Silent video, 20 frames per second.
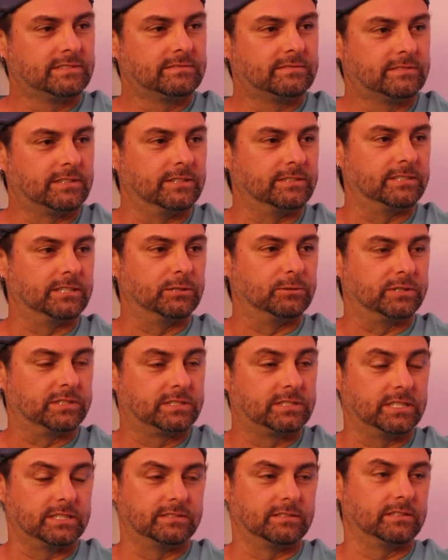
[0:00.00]
yeah. turns into a
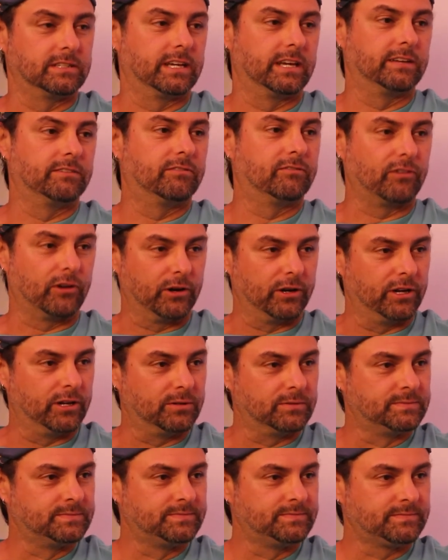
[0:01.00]
sizzling
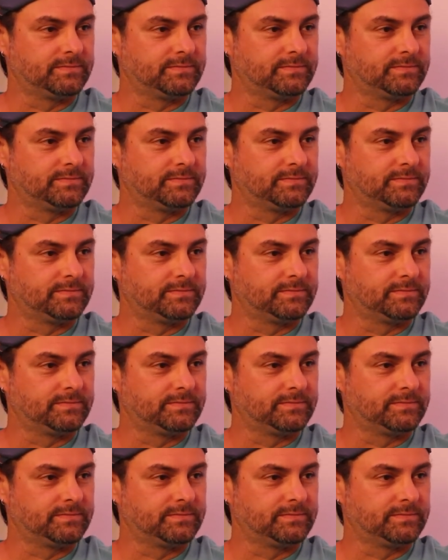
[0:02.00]
inferno.